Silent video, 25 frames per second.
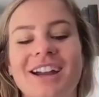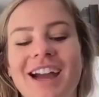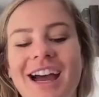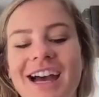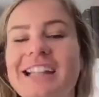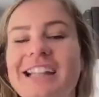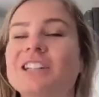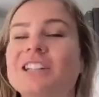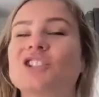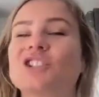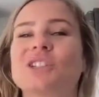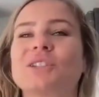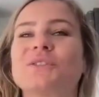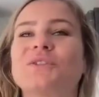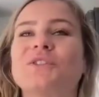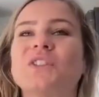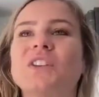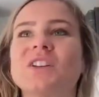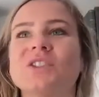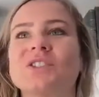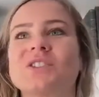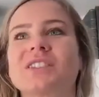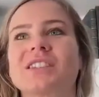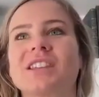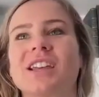And it just
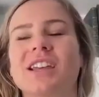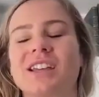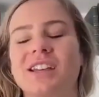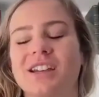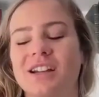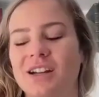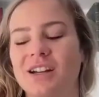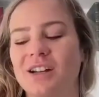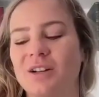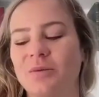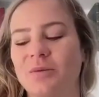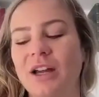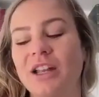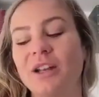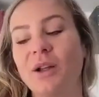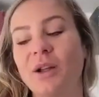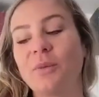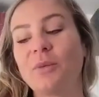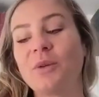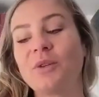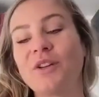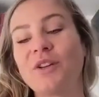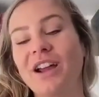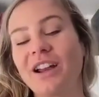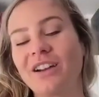feels like, um, and,
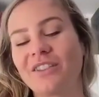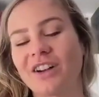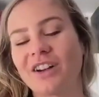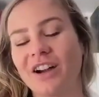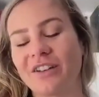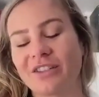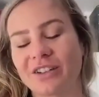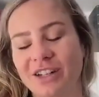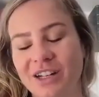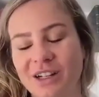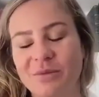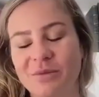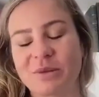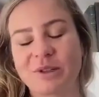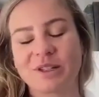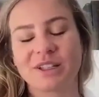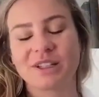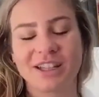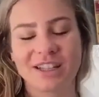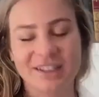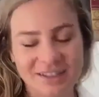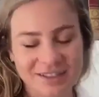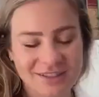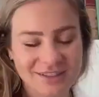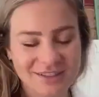and we've kind of covered it, but
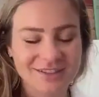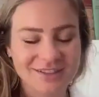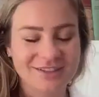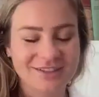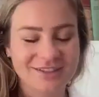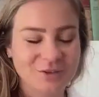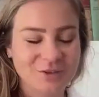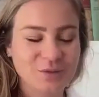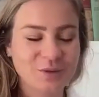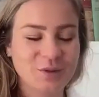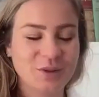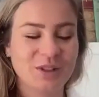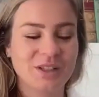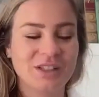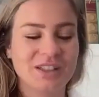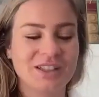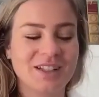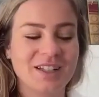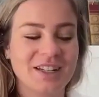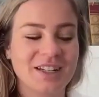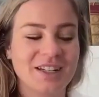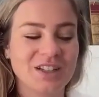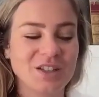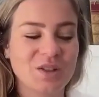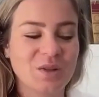like,
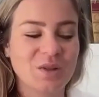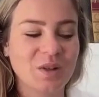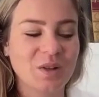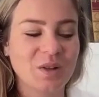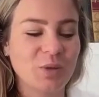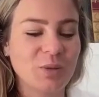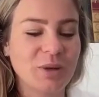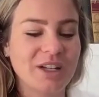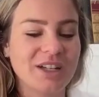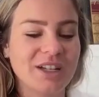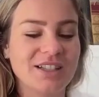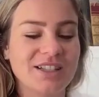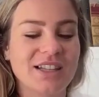dig into it a little bit.